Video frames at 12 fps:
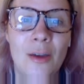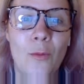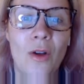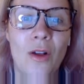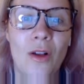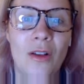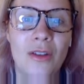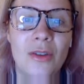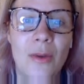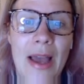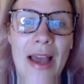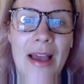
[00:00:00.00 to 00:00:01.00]
will
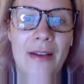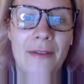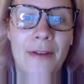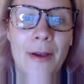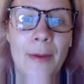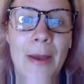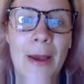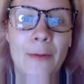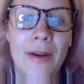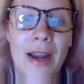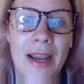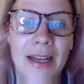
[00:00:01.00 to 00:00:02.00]
also have
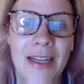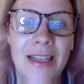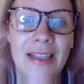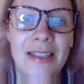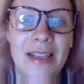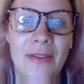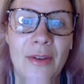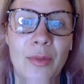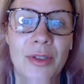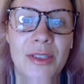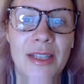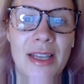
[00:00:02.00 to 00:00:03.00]
about 97%
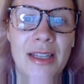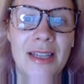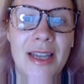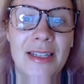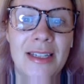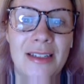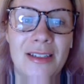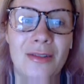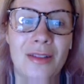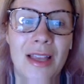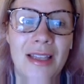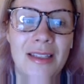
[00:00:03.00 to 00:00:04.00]

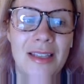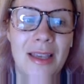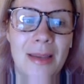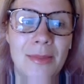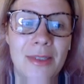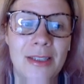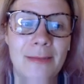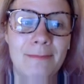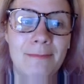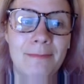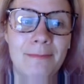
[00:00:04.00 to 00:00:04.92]
identical enzymes.